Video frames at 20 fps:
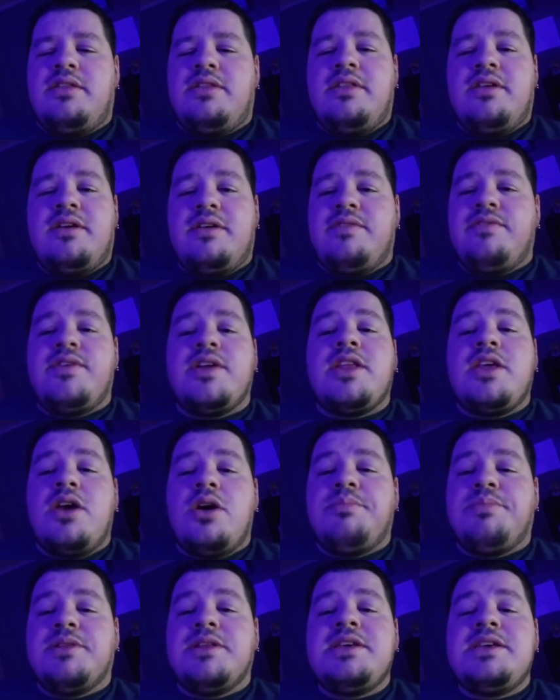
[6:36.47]
the
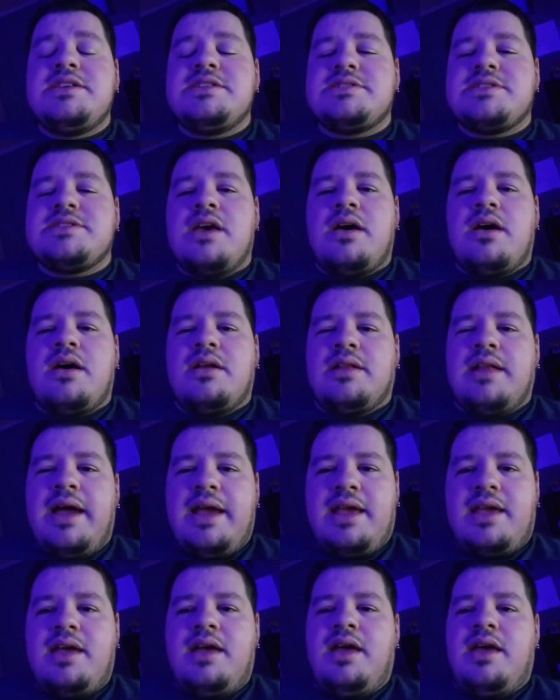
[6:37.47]
video, please
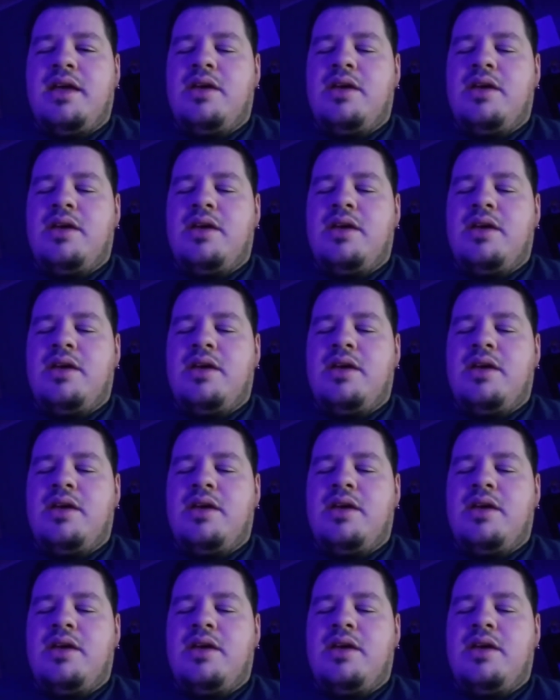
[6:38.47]
like it.